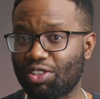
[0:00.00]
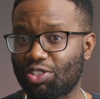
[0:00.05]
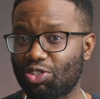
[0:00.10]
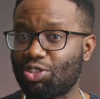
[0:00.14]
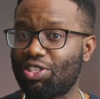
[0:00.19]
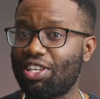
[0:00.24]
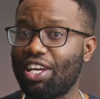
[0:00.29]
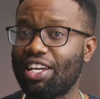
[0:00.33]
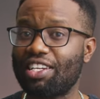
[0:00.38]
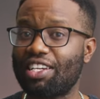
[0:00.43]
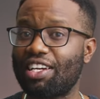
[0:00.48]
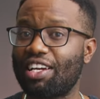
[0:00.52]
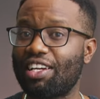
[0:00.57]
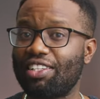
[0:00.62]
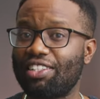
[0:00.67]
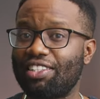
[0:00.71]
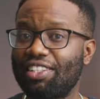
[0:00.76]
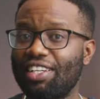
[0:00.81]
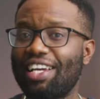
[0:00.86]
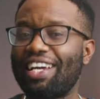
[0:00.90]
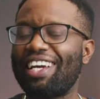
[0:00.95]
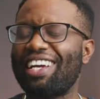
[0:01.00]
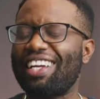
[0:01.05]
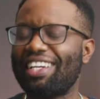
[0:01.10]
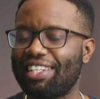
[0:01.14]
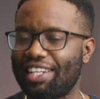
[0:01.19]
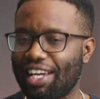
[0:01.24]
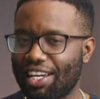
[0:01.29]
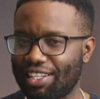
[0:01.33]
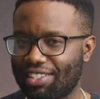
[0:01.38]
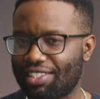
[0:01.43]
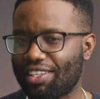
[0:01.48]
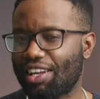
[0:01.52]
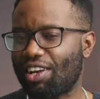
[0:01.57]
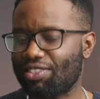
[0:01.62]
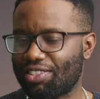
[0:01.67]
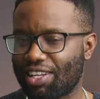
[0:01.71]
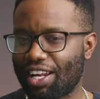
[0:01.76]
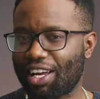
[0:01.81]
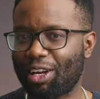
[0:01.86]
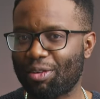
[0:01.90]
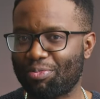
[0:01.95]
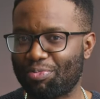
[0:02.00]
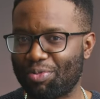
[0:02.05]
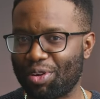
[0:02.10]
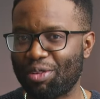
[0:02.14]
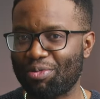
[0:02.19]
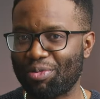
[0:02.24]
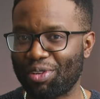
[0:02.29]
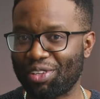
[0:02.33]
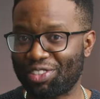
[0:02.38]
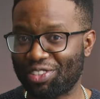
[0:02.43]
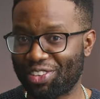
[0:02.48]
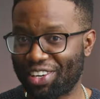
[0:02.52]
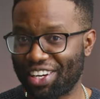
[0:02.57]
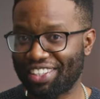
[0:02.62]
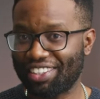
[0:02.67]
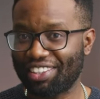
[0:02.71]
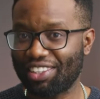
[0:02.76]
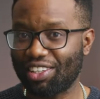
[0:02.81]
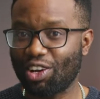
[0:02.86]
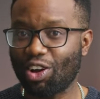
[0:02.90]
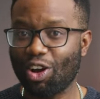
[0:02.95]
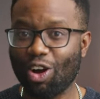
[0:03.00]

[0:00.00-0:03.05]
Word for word: so technically that sounds like a payment, right?